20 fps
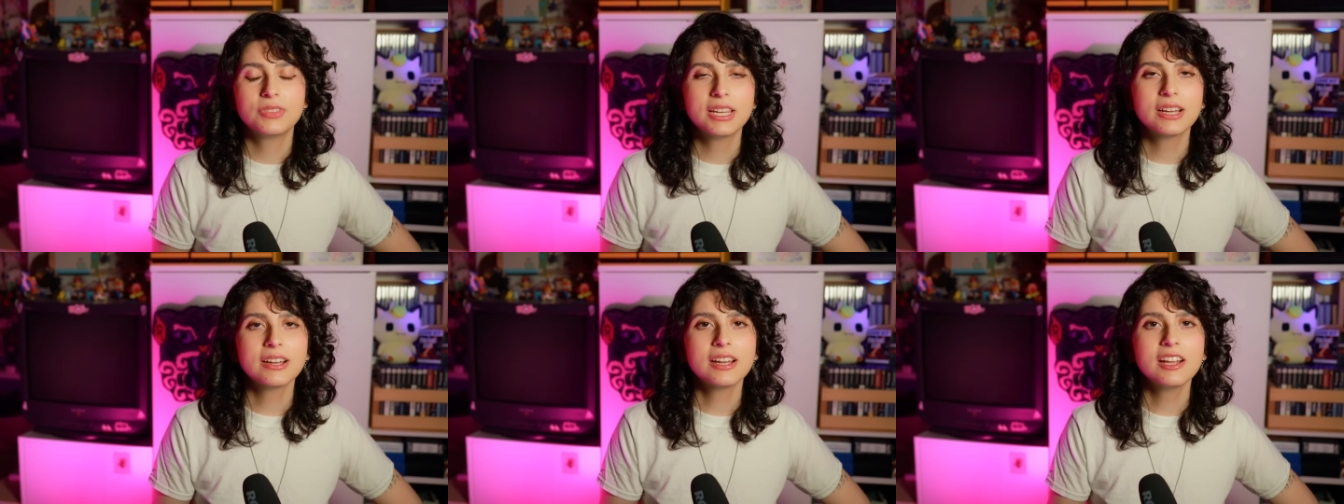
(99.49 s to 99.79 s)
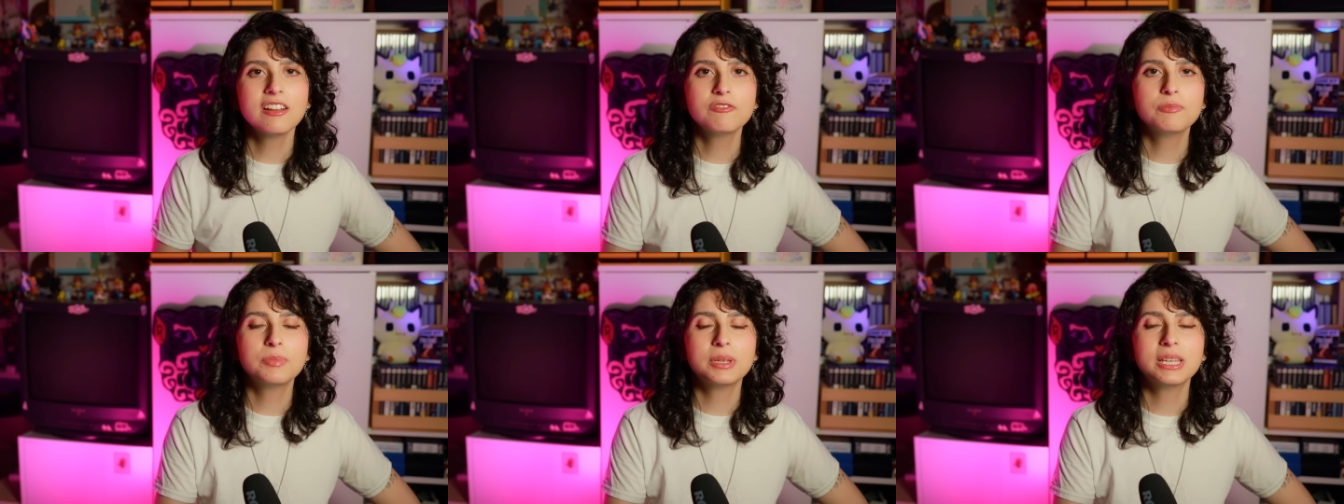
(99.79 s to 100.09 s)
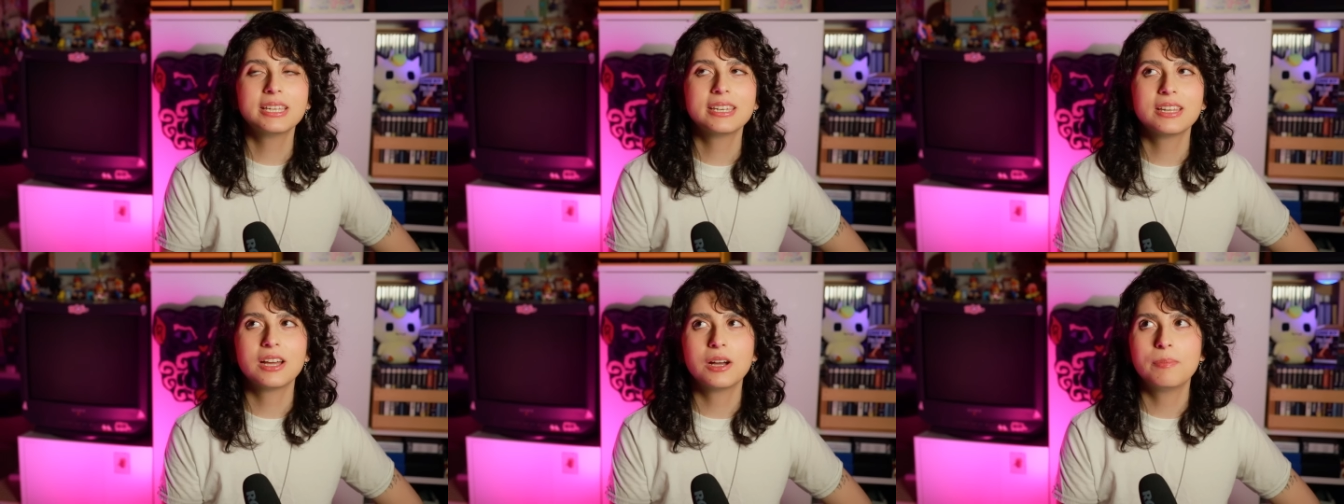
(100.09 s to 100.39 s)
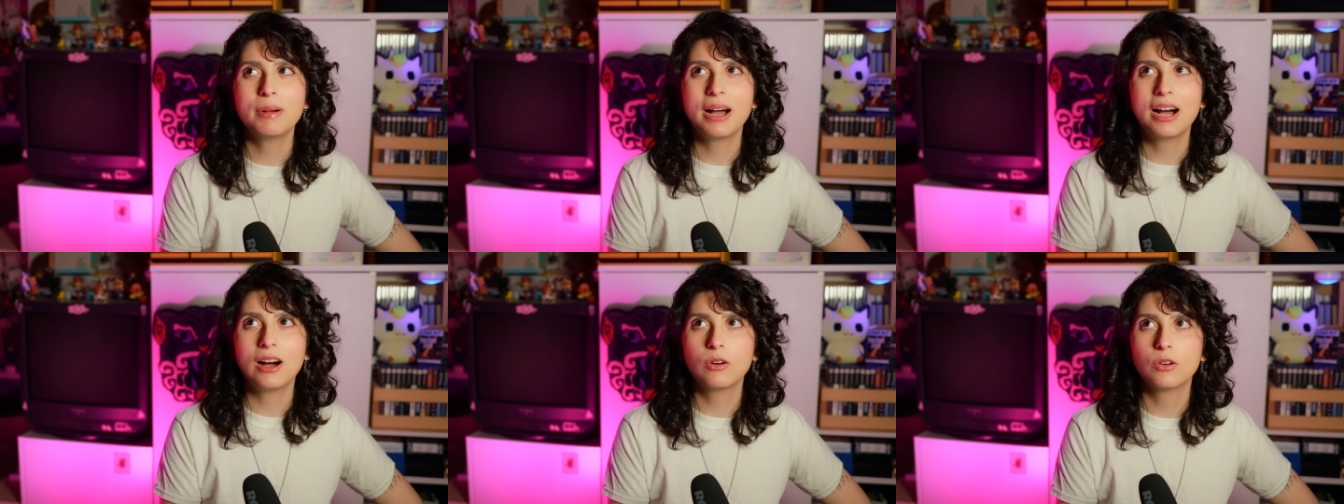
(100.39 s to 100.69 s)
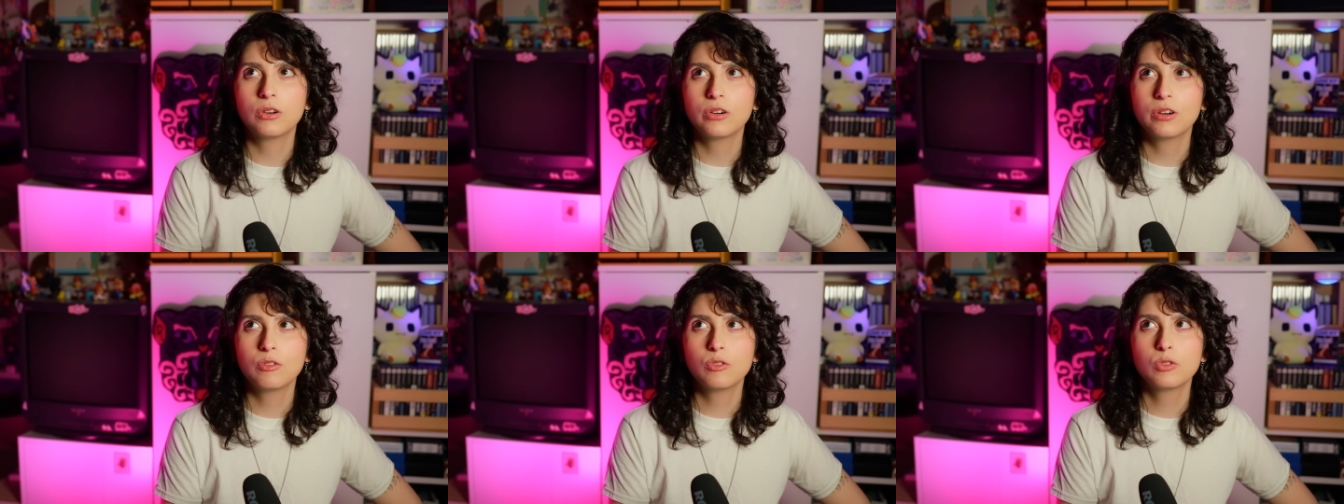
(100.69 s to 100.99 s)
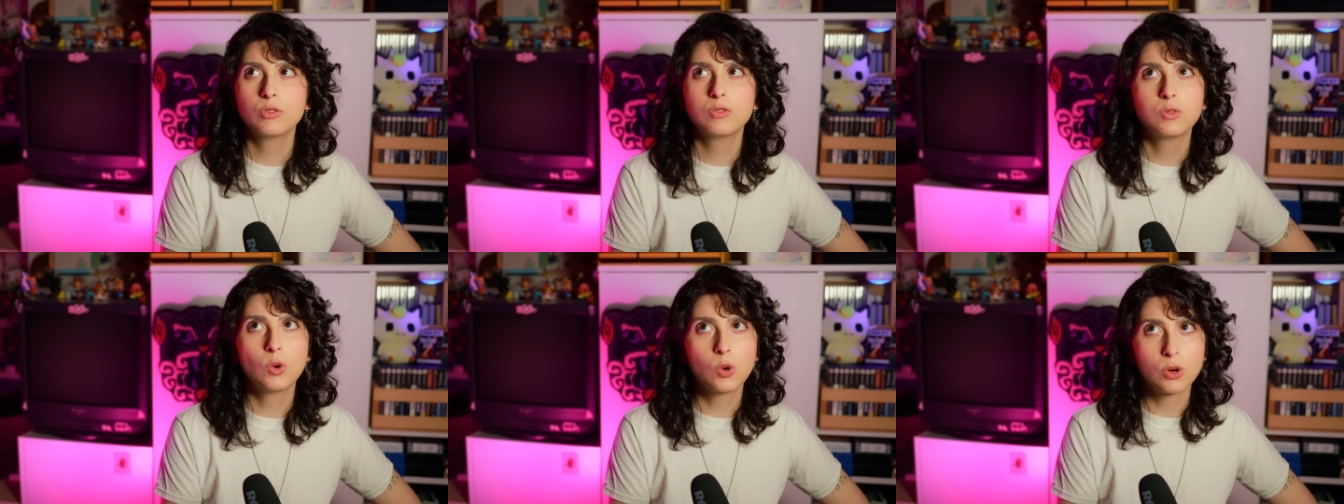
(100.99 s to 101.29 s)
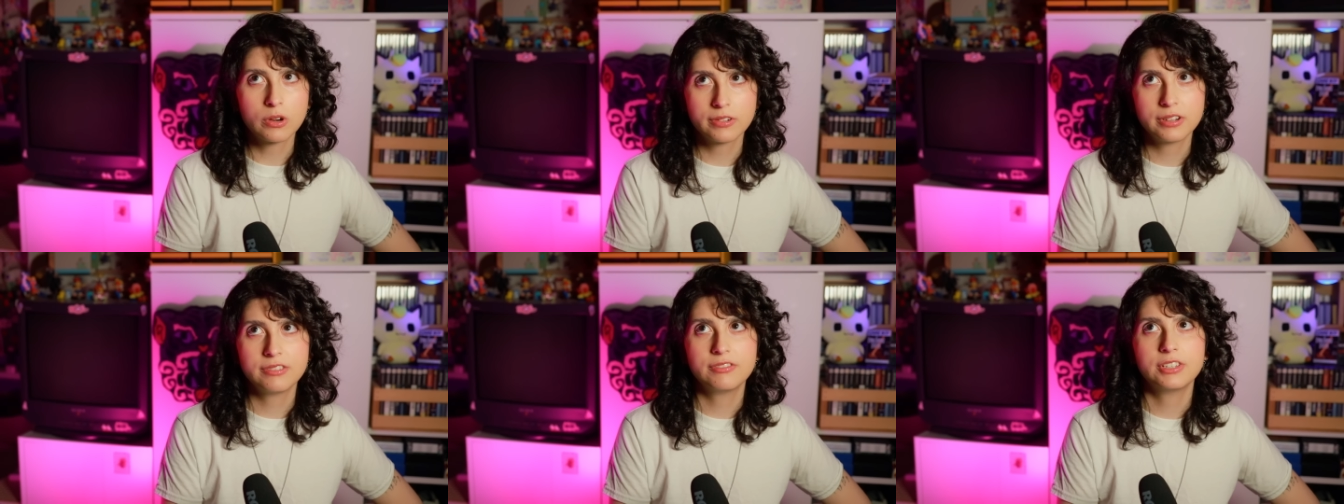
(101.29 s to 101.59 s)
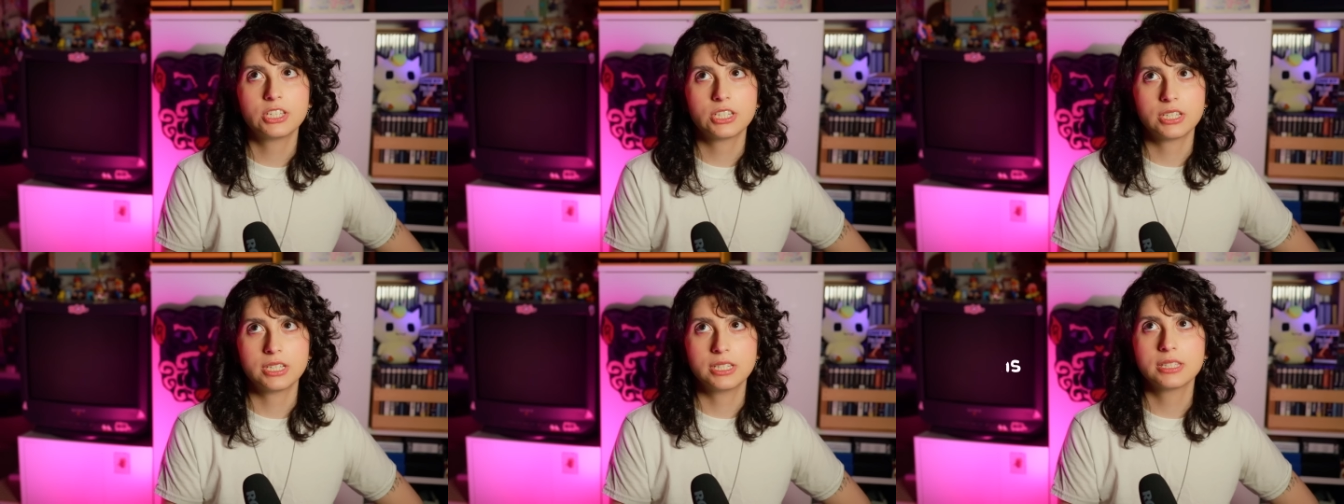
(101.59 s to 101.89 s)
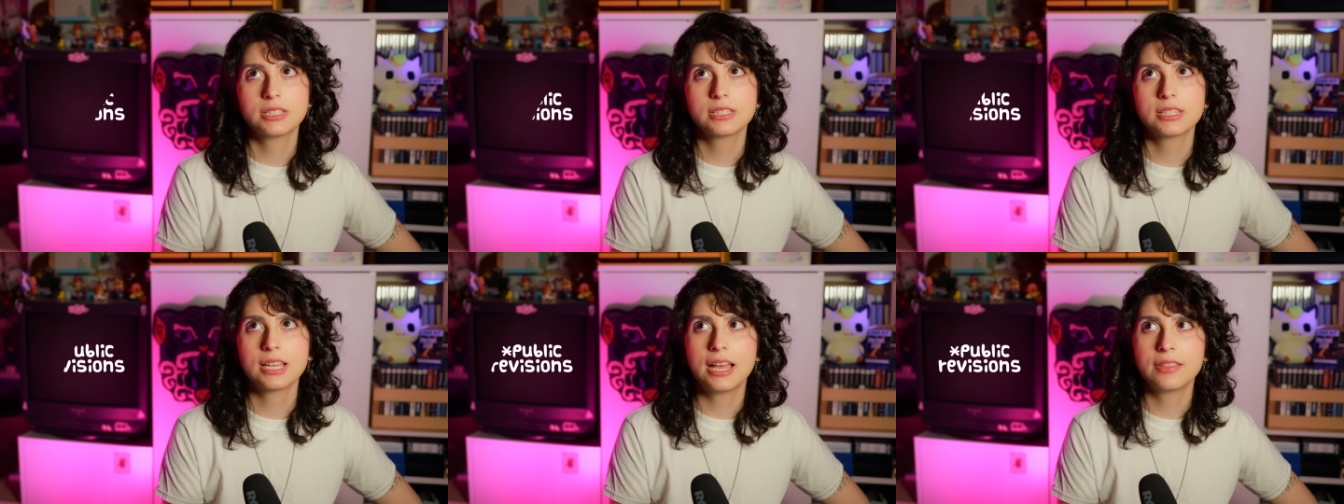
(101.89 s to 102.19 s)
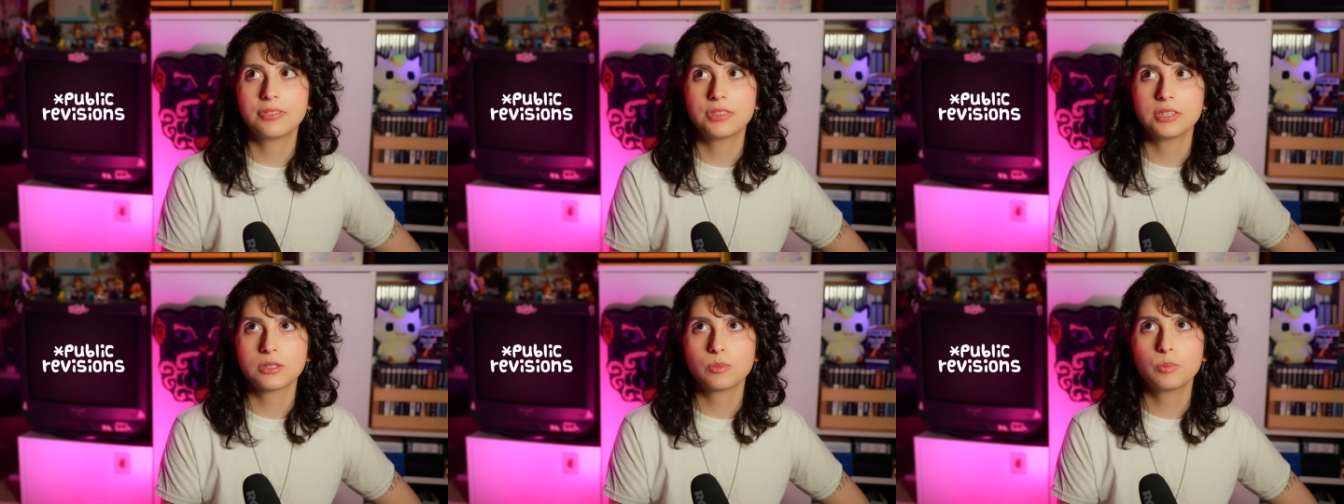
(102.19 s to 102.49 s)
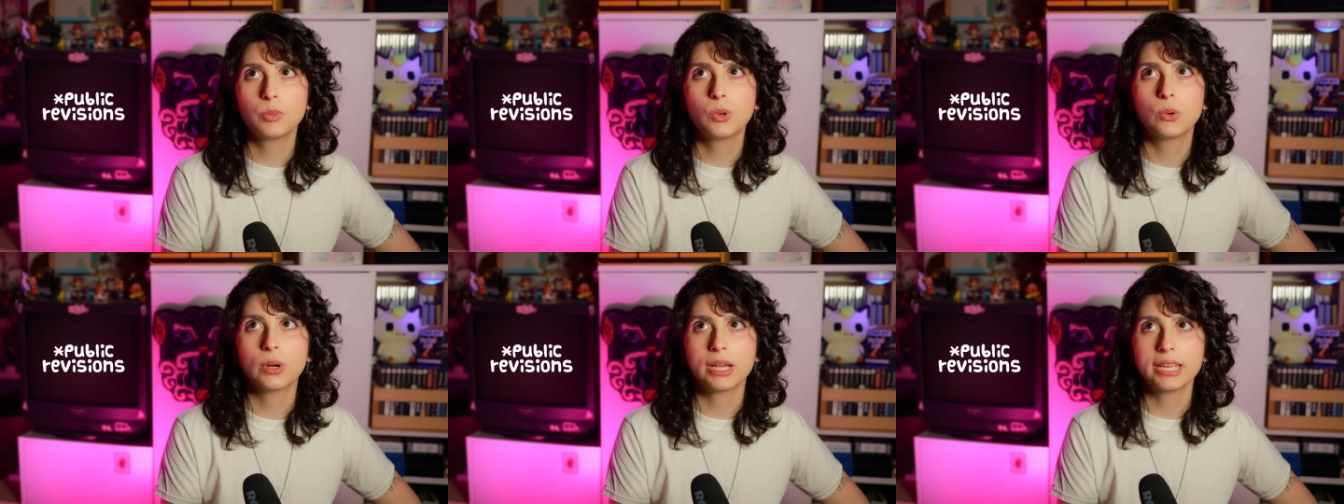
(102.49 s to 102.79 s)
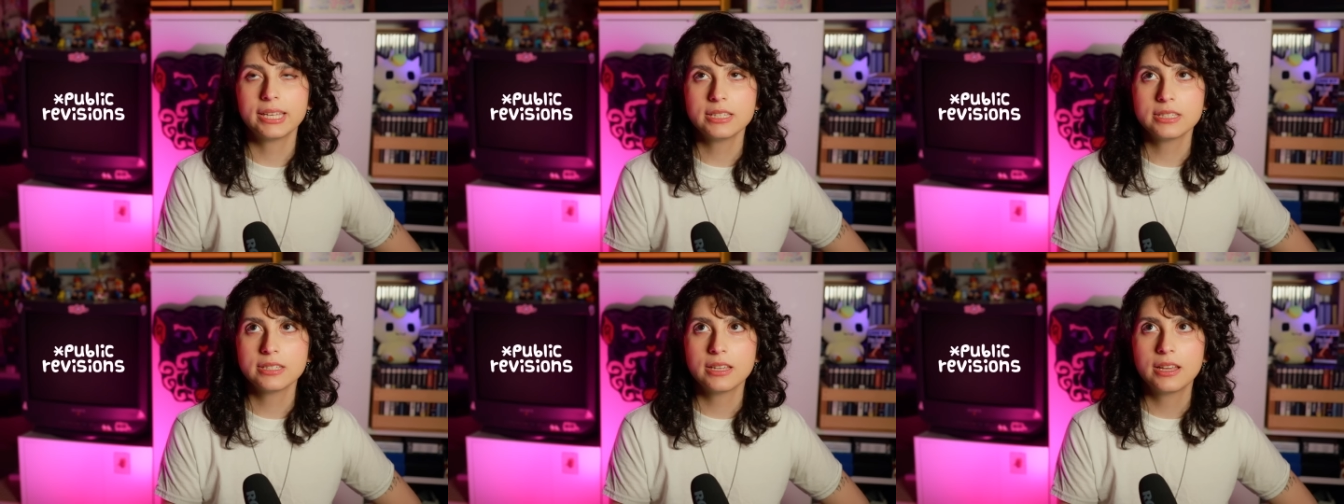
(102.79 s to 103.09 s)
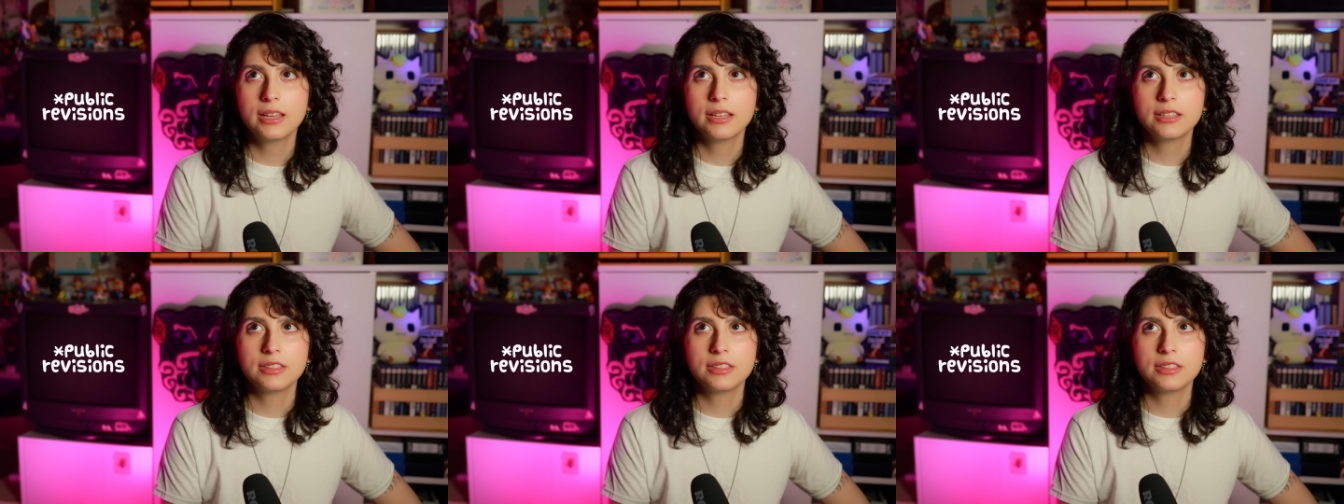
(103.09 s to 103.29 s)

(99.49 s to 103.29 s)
There have been about 4 revisions at this point.